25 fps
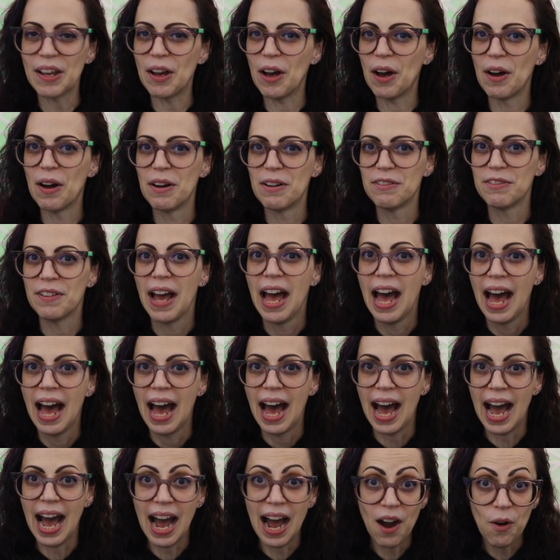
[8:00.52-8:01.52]
of
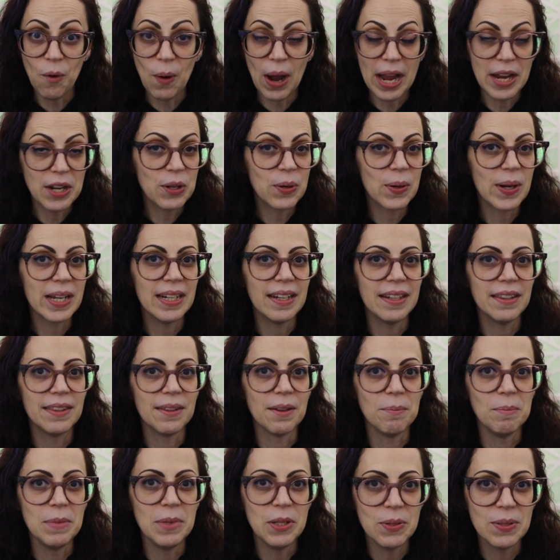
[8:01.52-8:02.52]
how I created
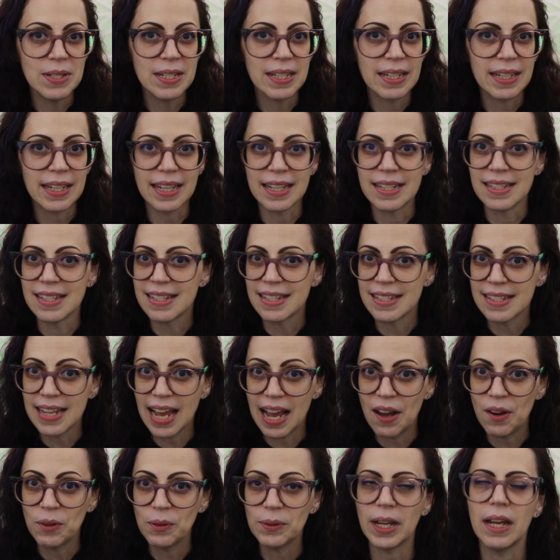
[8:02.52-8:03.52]
the music and
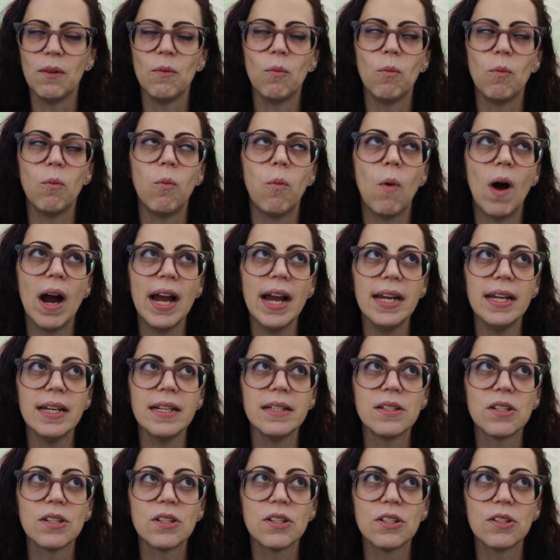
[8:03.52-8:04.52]
sound and why
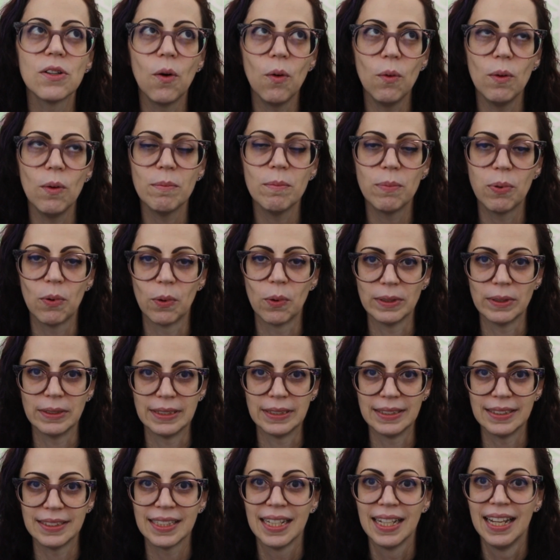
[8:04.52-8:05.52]
it's so
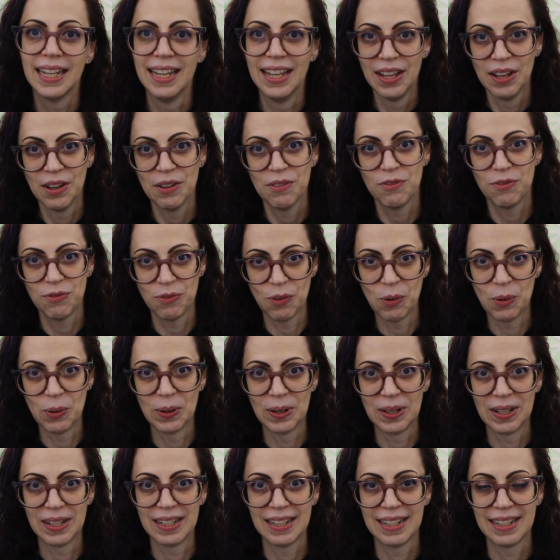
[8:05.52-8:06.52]
important
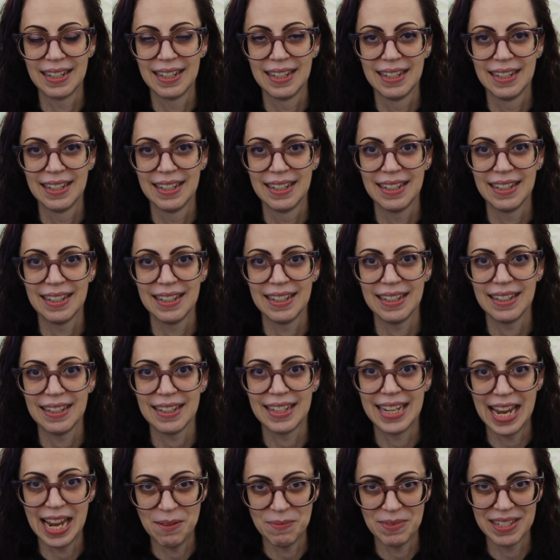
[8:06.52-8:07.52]
for
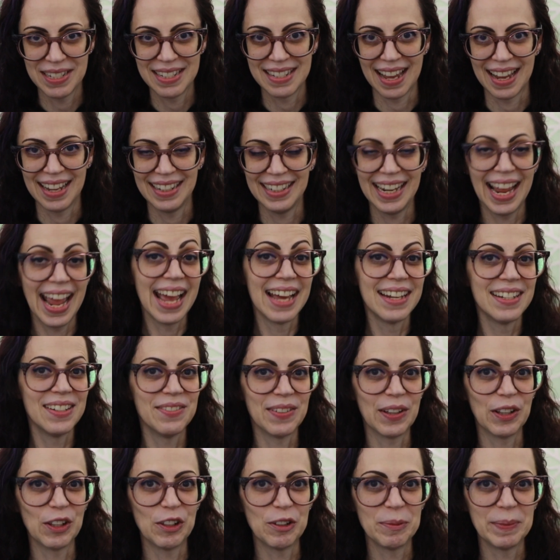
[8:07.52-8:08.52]
game design and
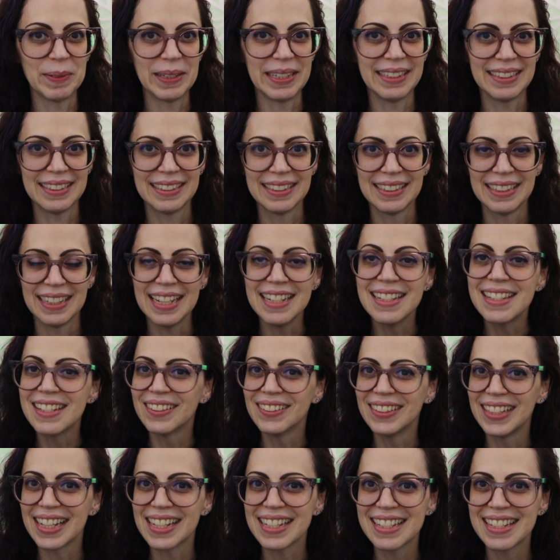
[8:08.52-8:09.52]
development. Until
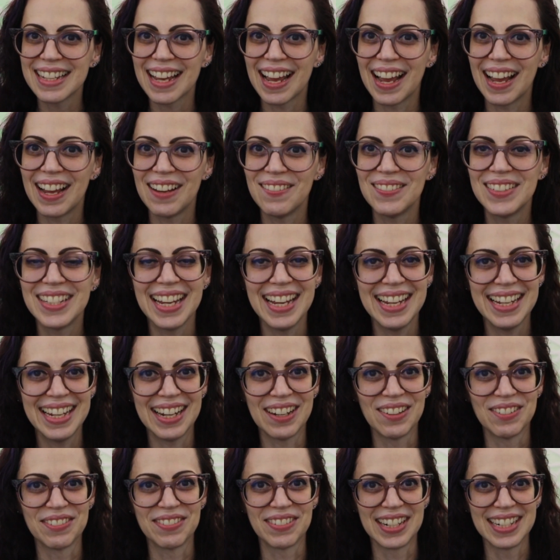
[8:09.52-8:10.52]
next time, take
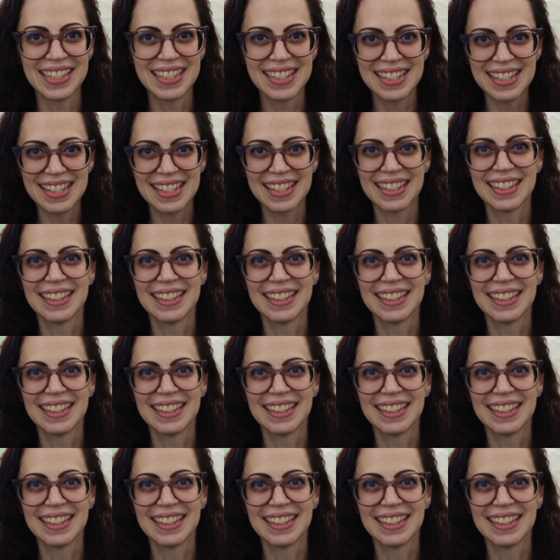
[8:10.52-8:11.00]
care, friends.